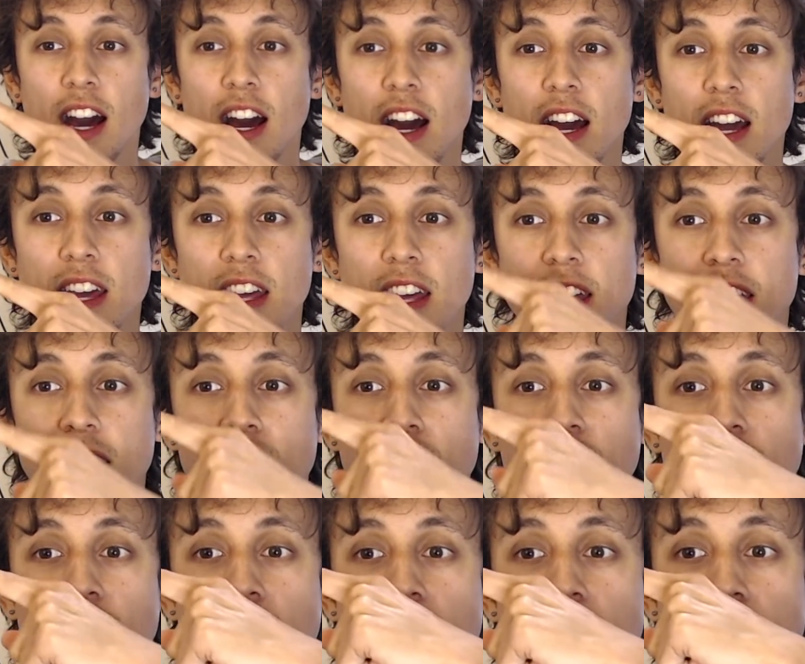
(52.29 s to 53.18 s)
I,
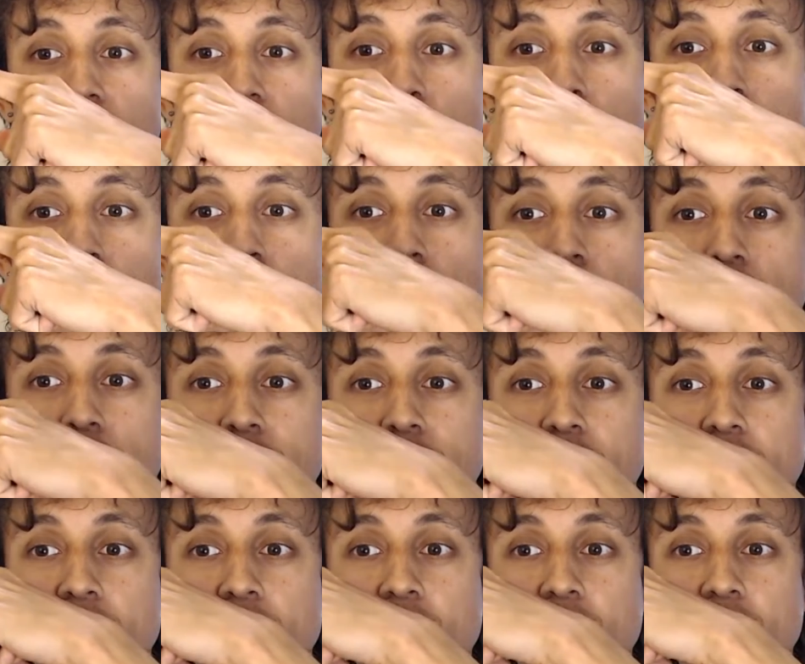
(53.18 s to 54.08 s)
M,
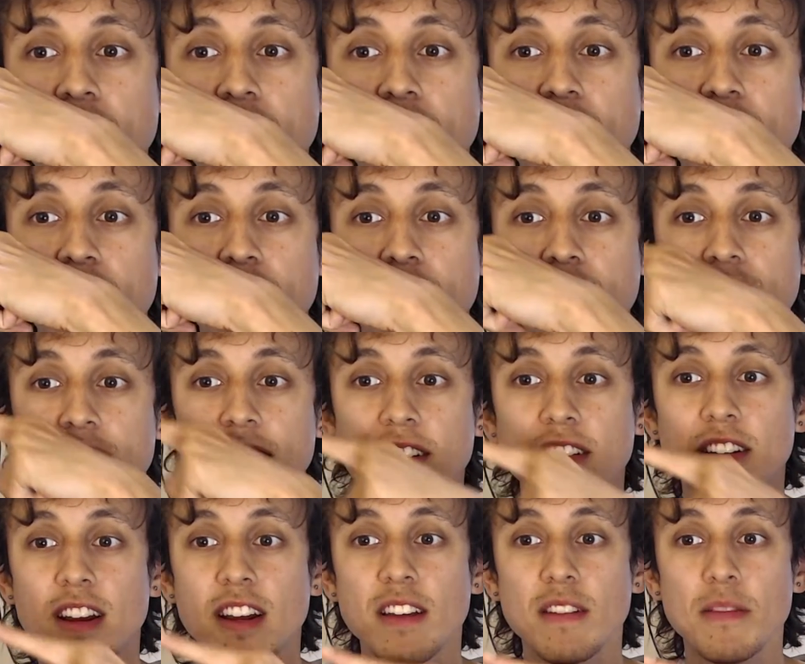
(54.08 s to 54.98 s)
and A.
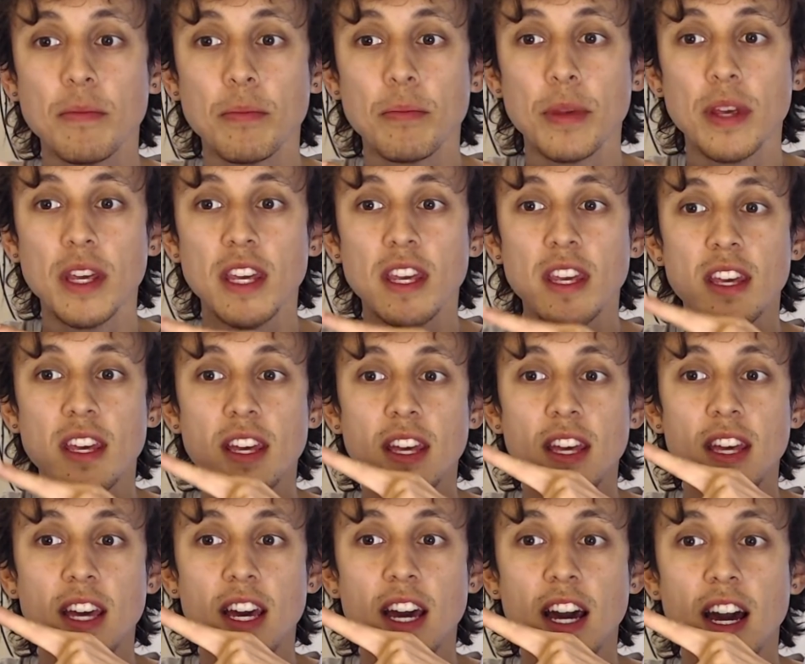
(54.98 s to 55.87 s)
Right? P,
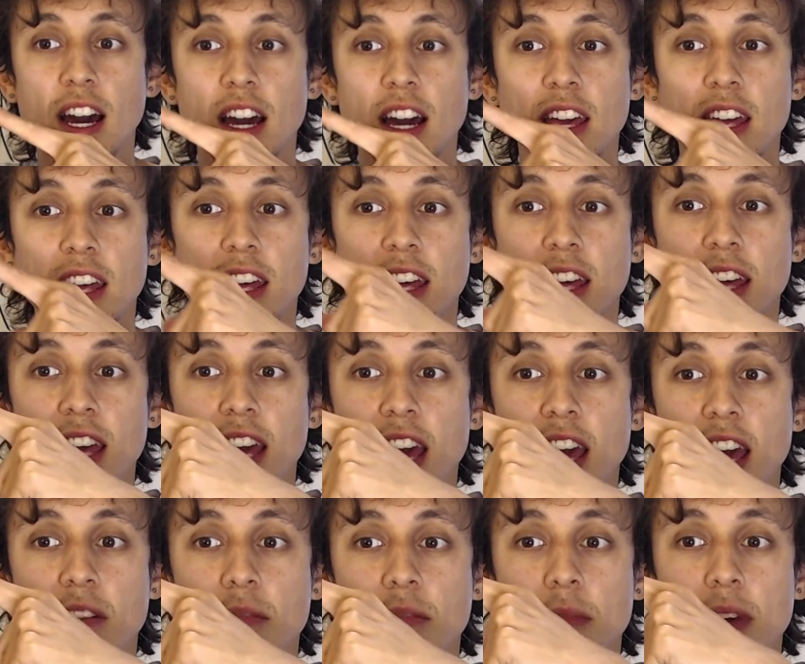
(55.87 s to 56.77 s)
I,
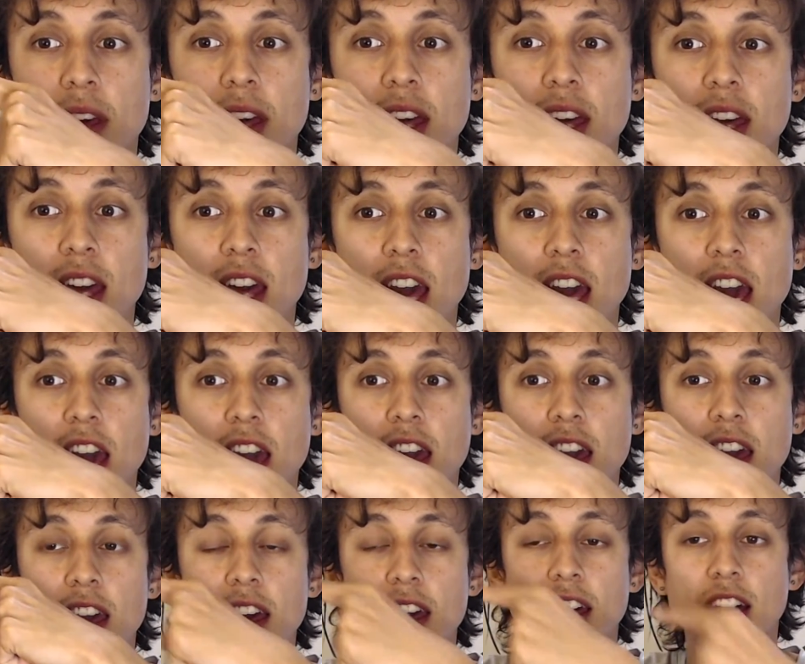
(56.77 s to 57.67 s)
M,
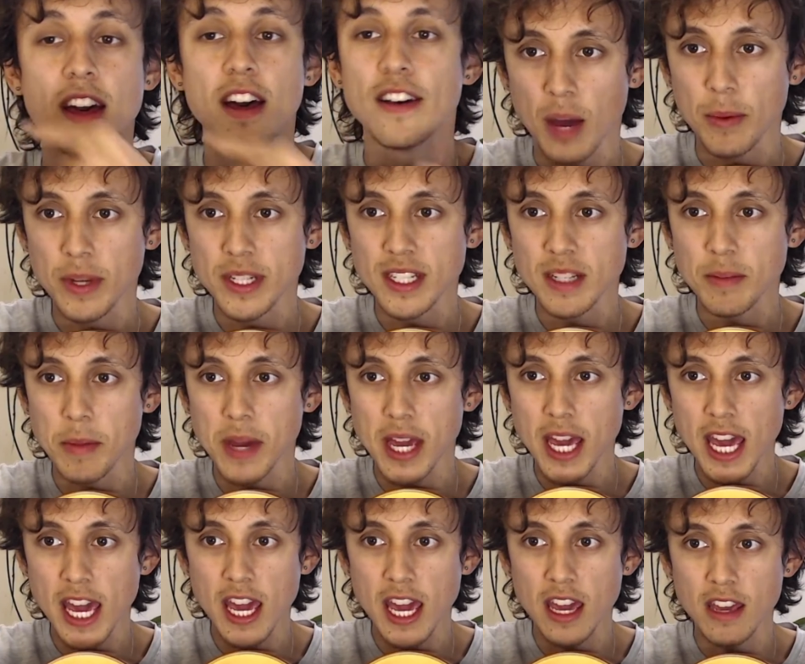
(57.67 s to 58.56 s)
A. I'm going to take
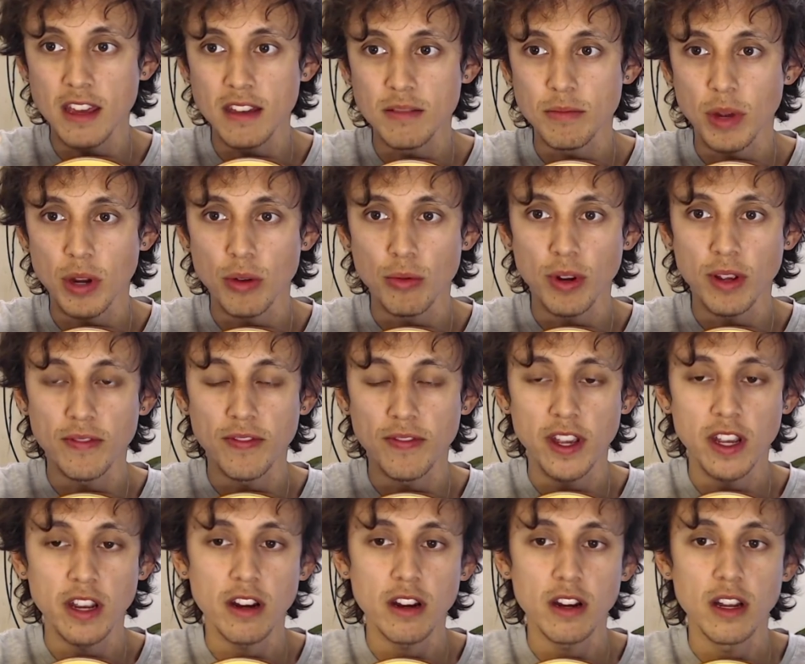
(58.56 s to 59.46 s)
my A, my ring
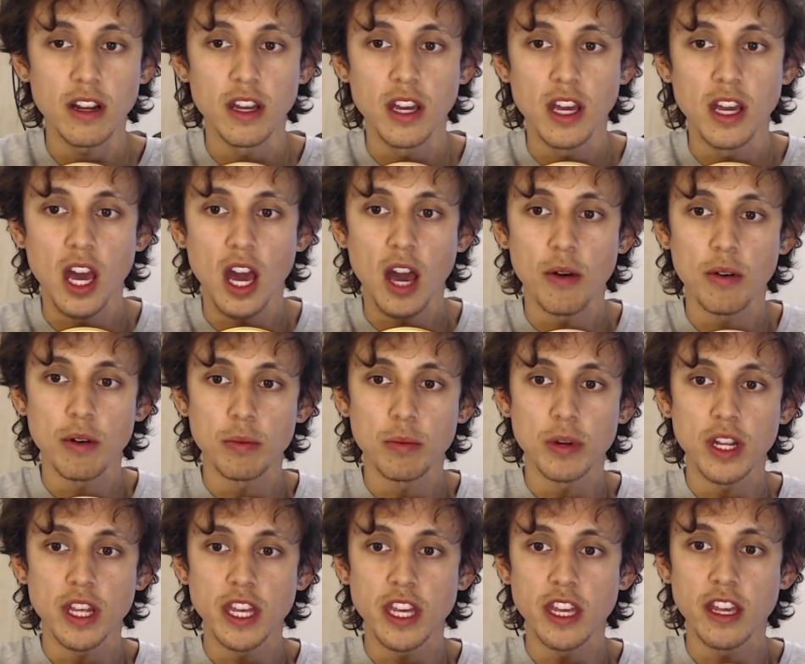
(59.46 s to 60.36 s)
finger. I'm going
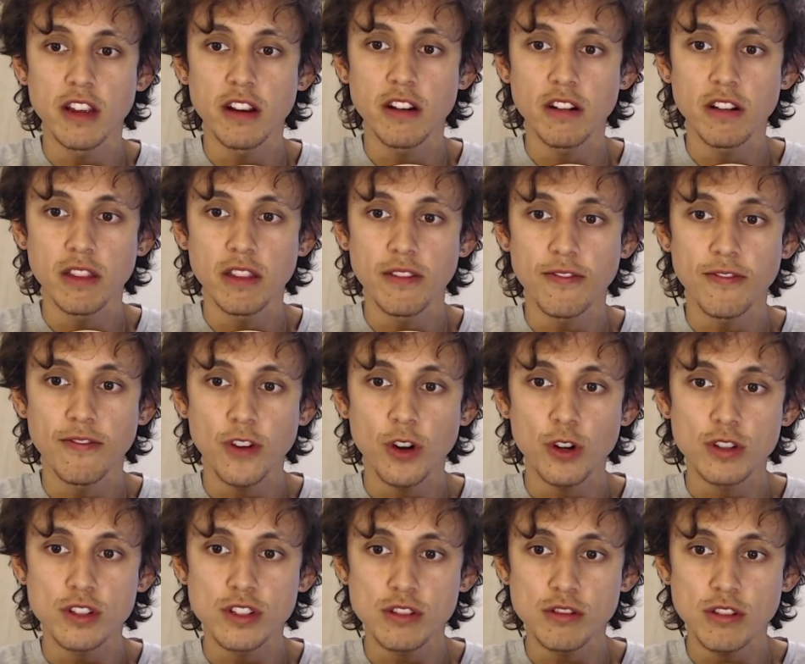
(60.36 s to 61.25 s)
to put it here on the
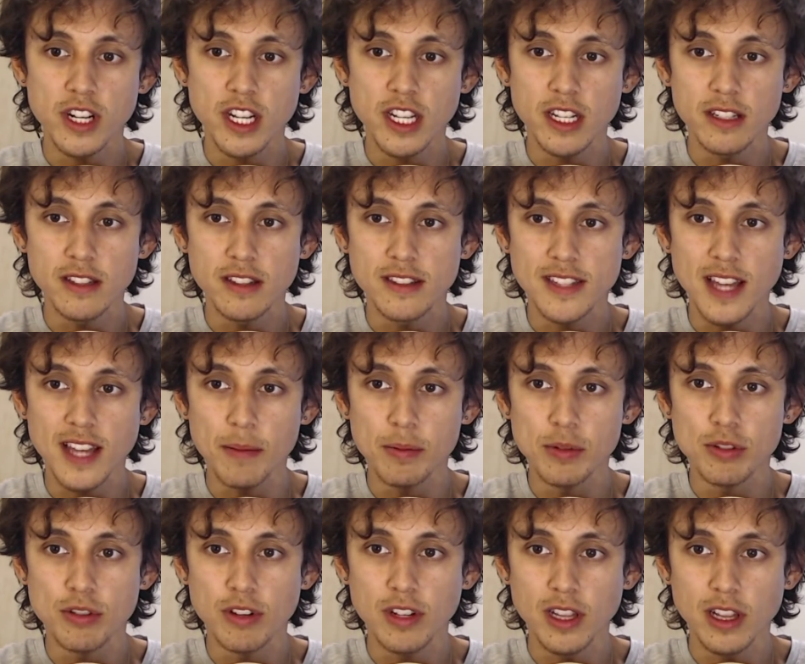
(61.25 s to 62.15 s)
first string,
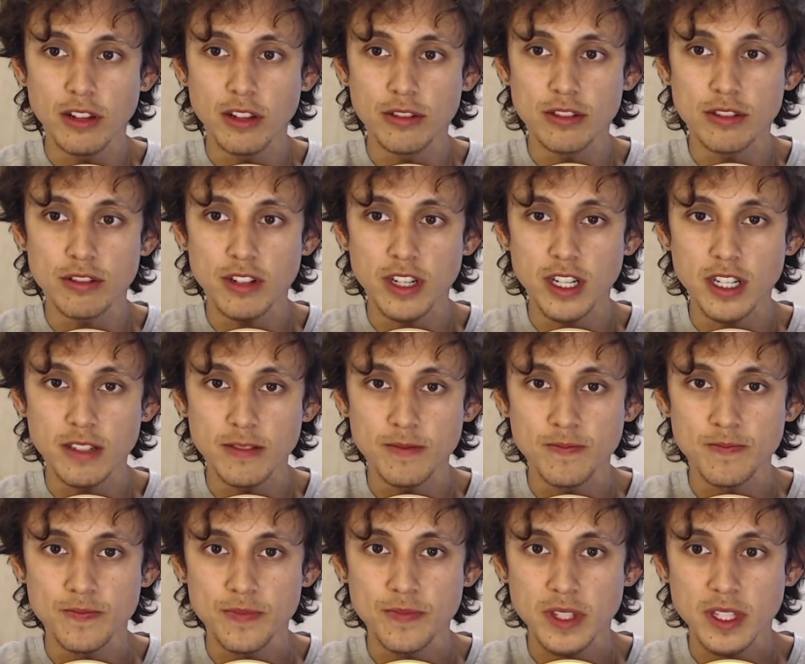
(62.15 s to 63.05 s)
top string, little
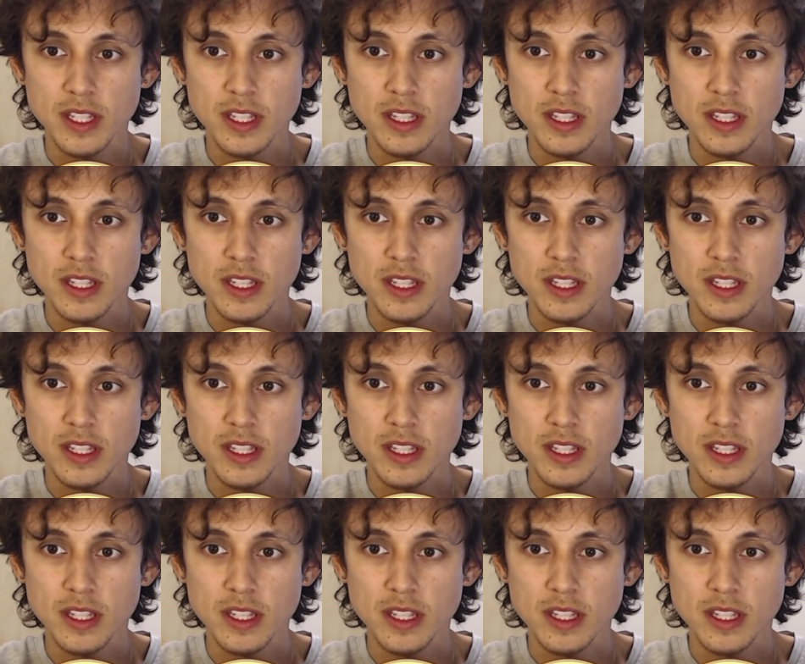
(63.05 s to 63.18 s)
string.